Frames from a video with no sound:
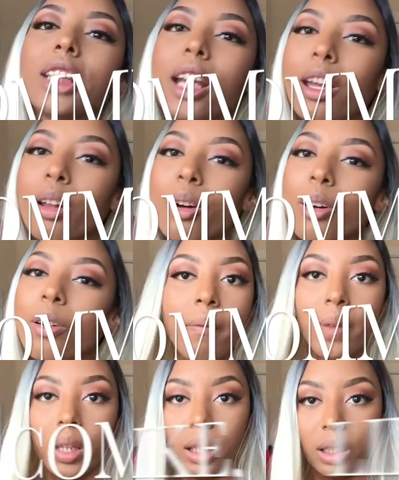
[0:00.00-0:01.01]
channel.
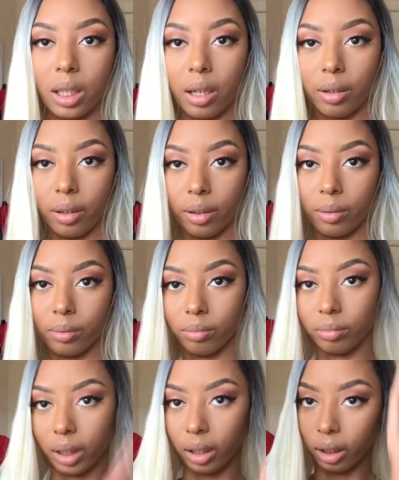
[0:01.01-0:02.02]
I'm feeling this hair though.
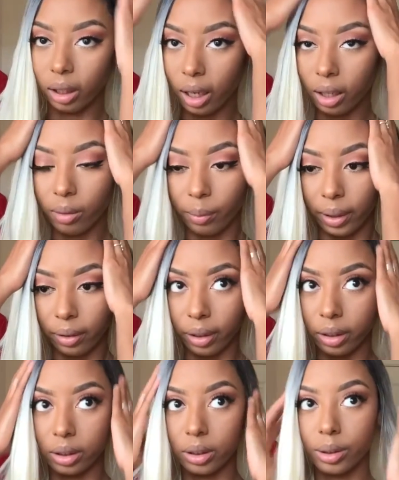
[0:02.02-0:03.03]
Like, I could wear
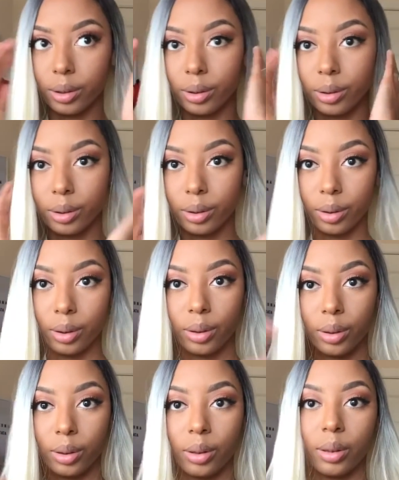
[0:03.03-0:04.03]
this.
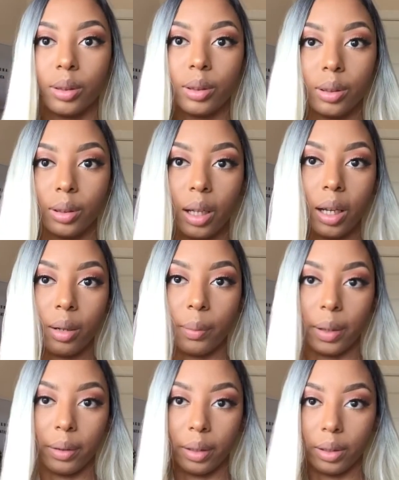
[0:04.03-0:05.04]
I could
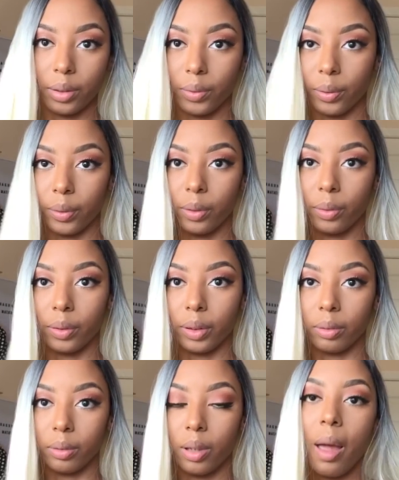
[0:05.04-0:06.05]
wear this for real,
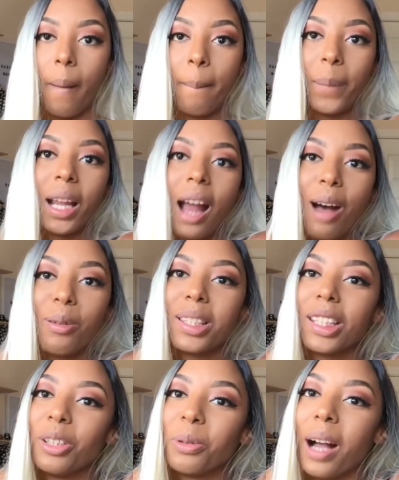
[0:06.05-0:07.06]
for real. But I'll
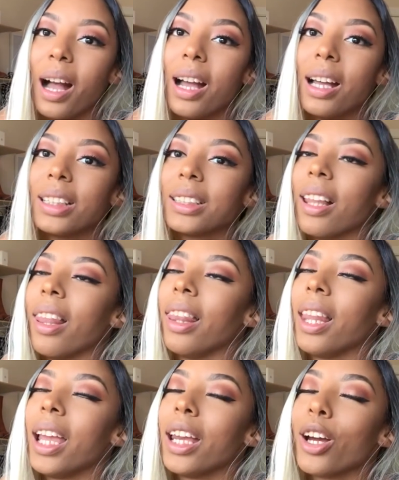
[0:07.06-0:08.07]
see you guys
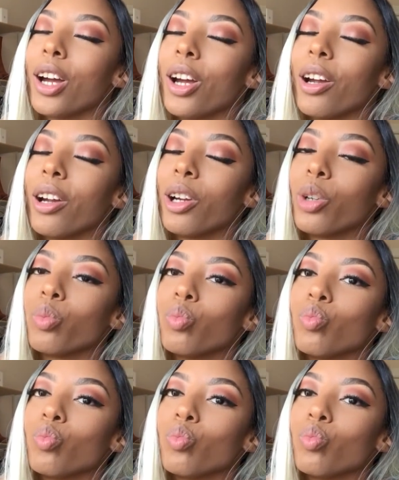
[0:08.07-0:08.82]
later.